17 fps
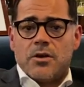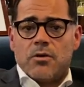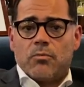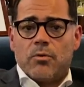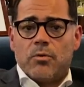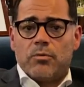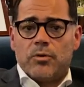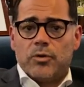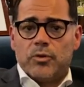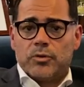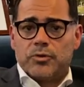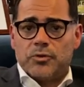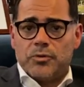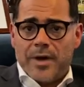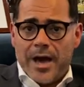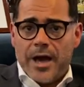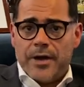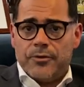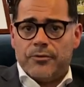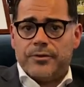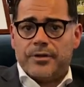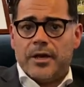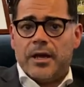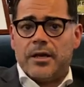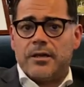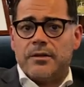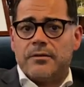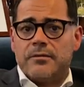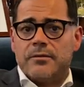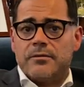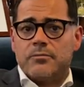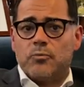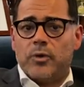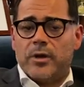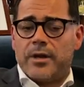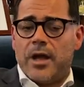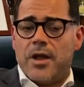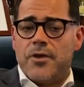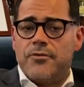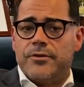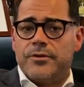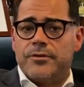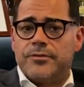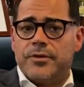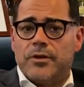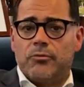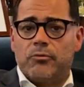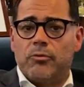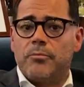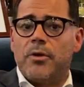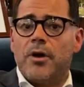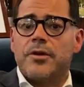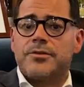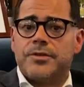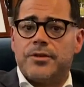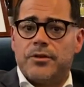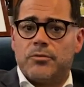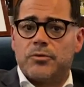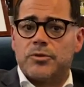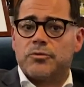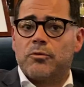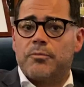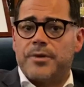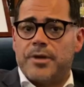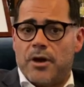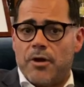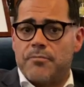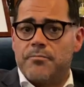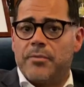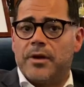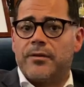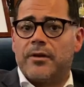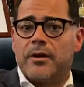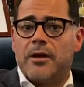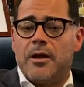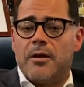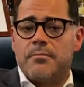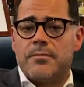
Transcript: We will look to add on a 110 room hotel, which will be owned by the club,